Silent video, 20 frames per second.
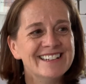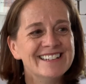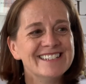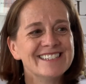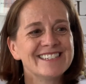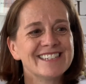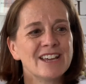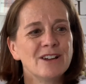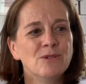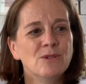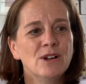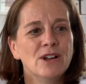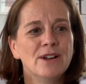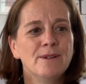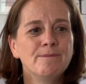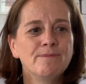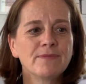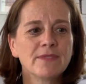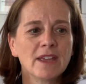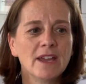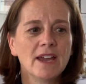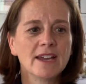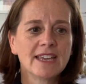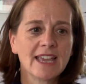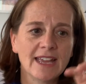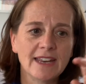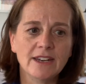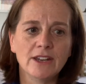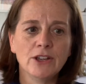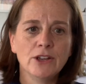So
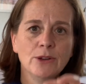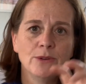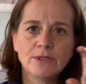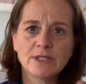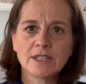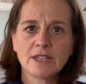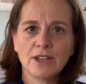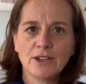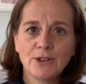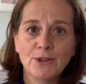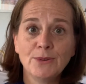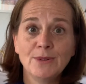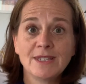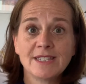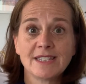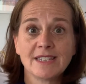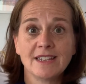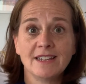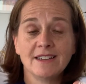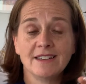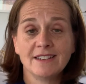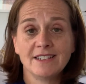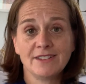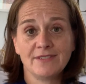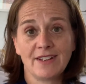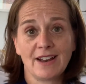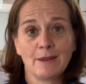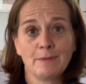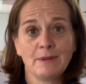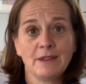again, who is
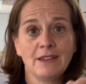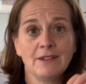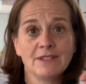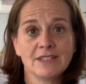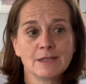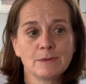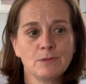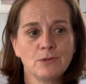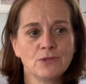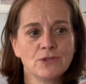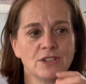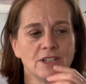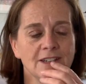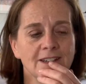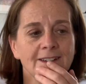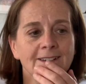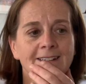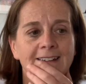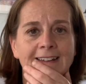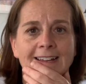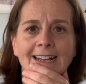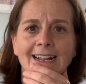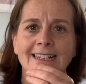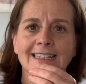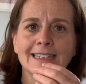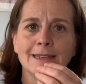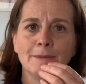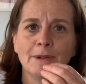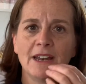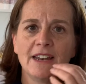developing you and supporting you? And
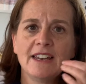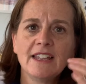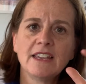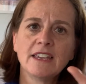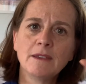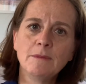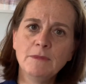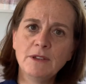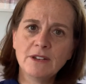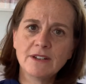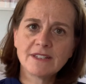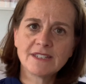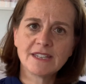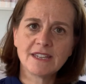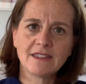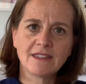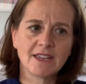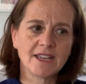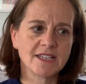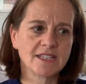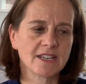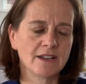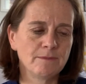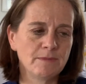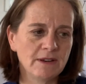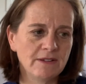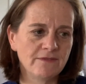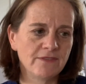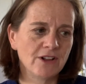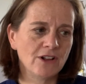similarly in community things, I've
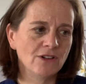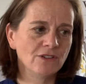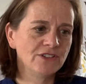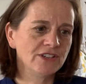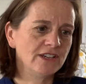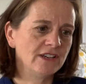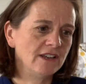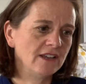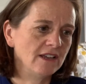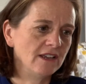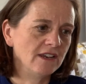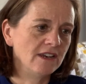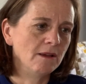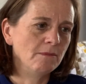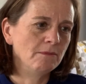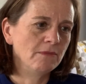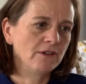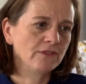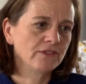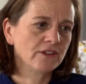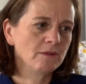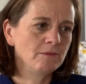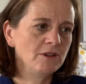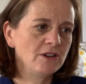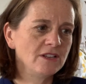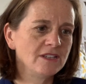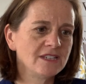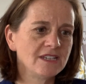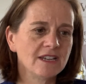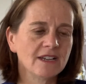been involved in a number of
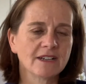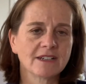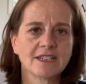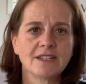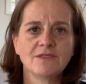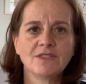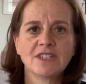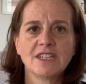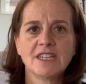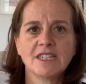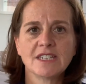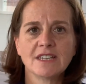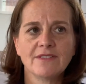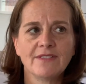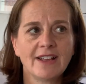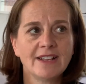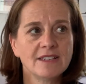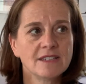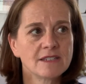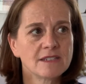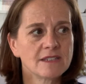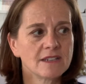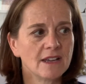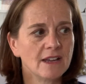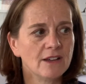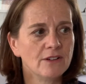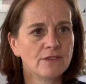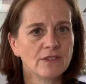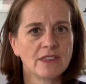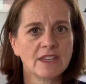community activities and events
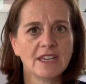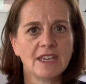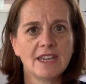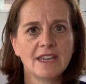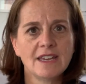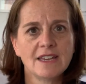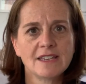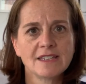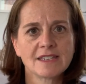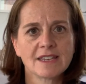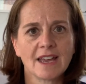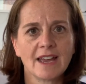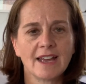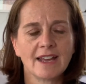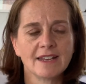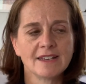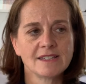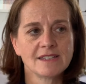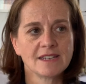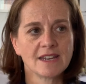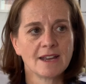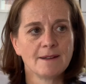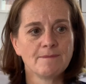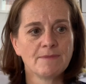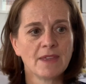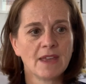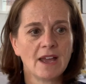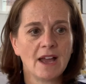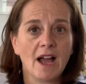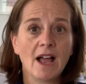over the years, and
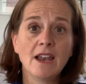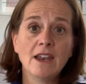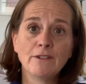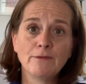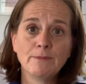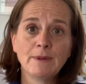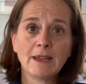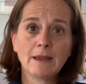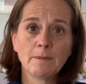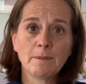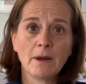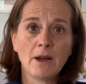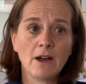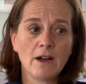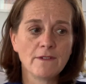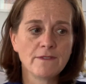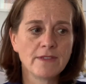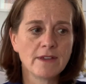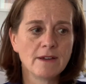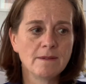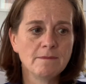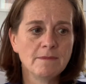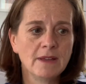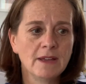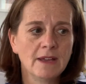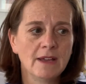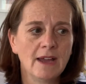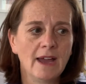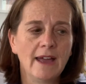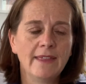I love being a part of them.
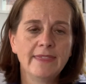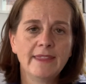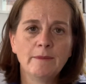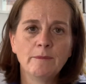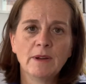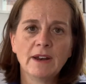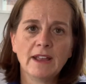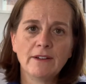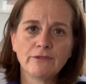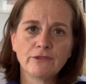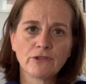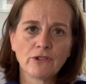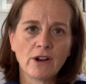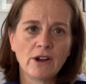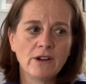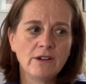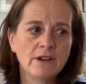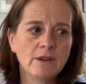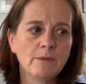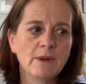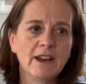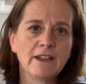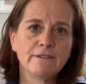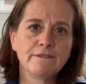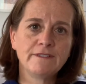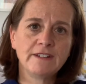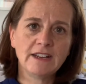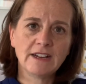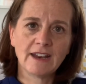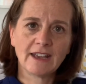And then when I've grown and when I
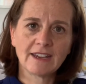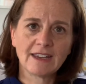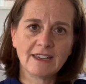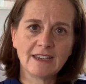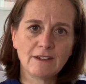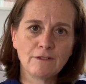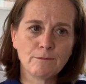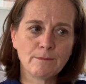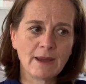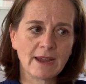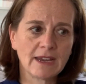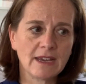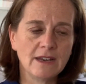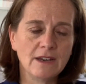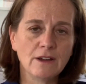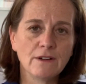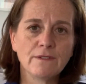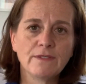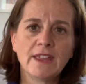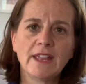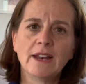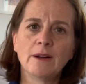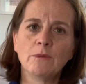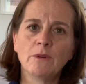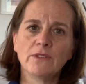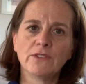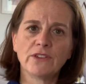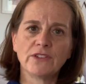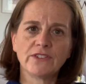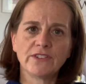feel I can give back enough, then I
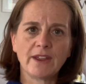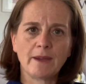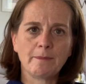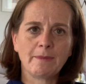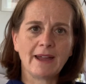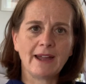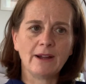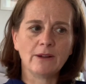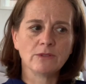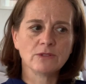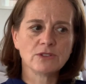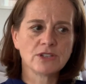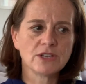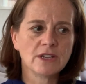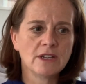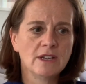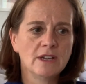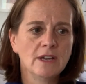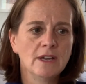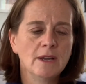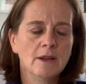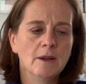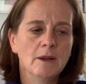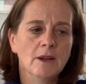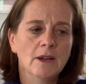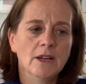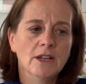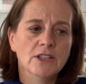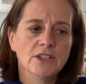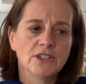want to step out.
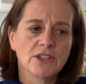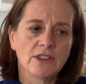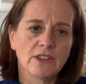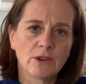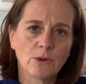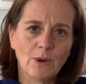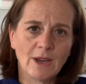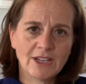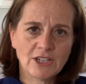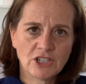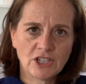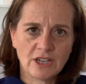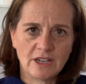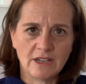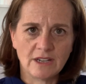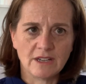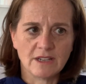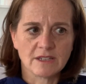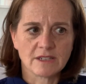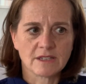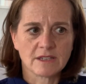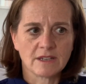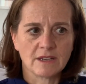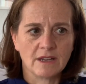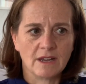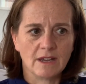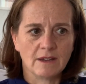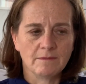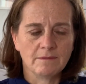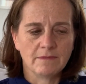So the question is
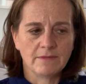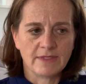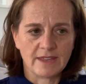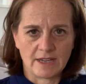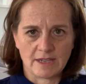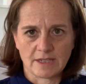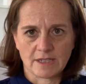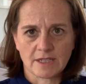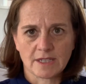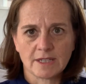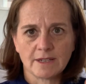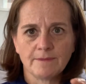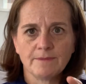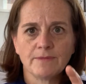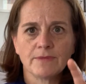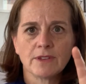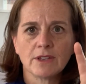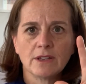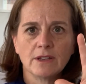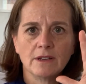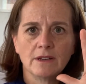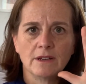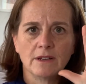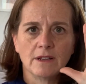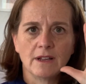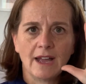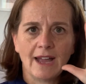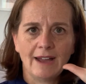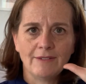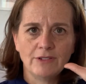this:
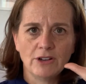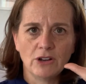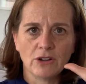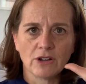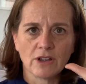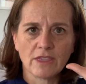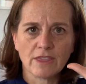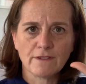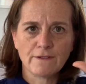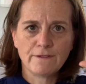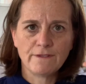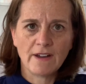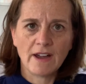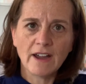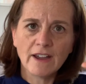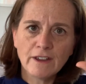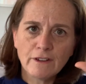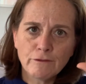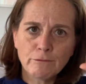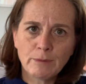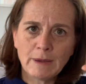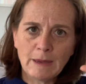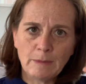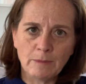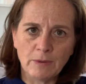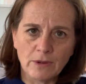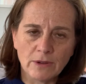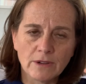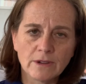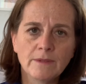have a look at the 5
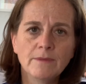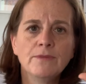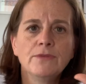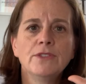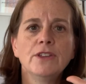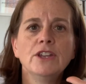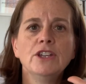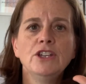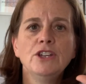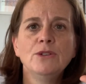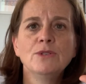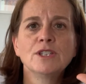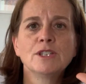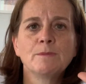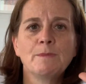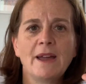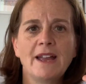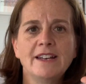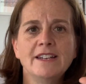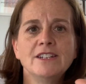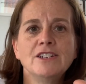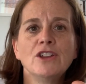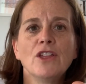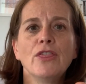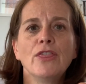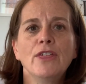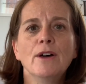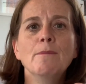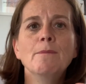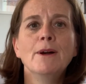people that you spend
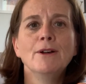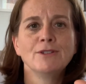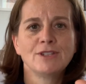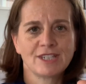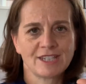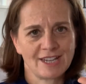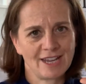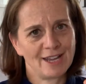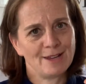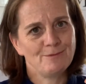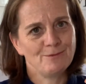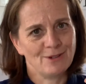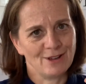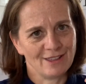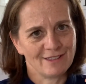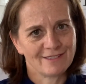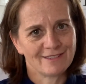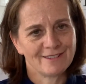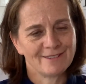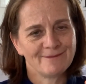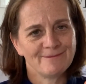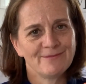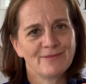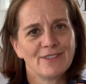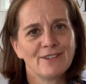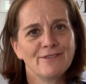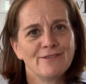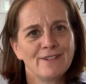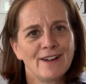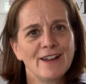the most time with,
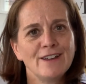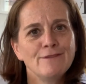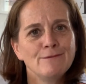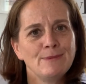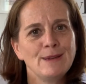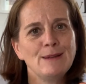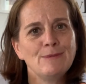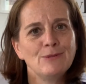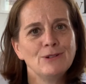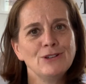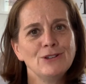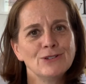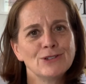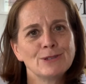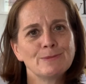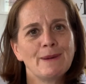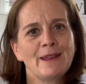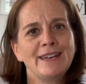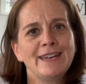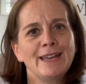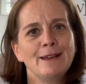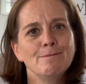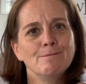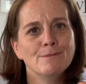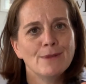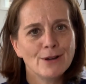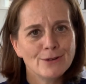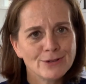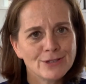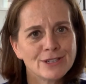the 5 people you're spending
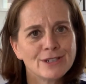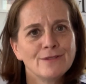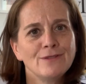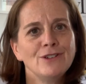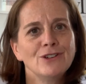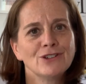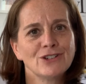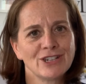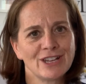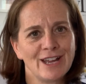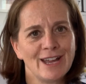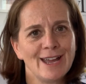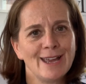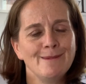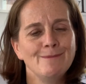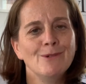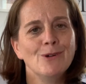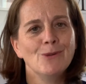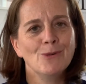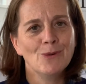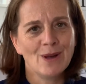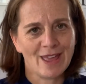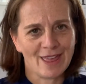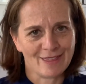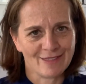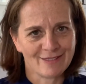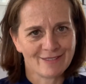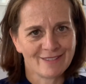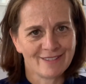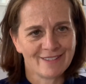most of your time with.